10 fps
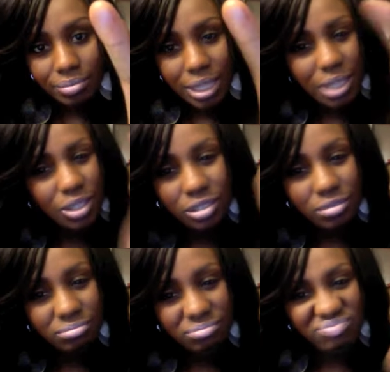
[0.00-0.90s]
I know
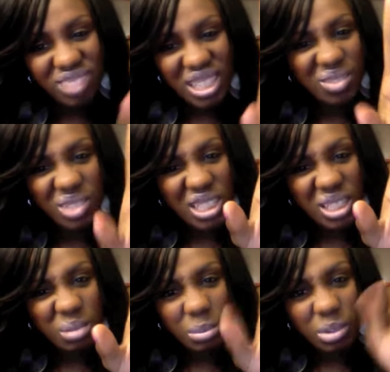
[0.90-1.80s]
I didn't want to
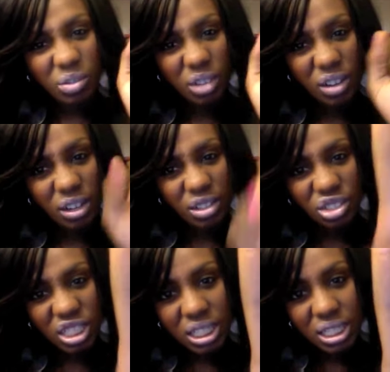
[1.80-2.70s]
stick my middle finger out at you
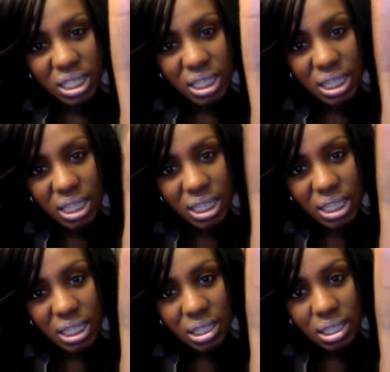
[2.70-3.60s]
guys and this
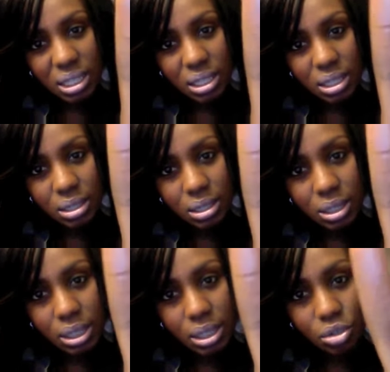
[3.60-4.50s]
is the
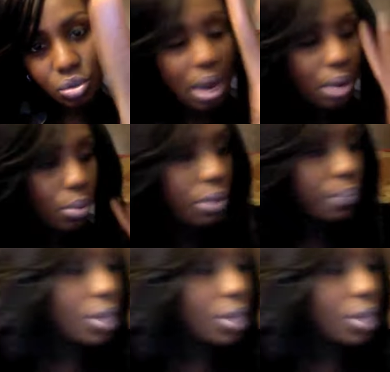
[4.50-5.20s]
dry one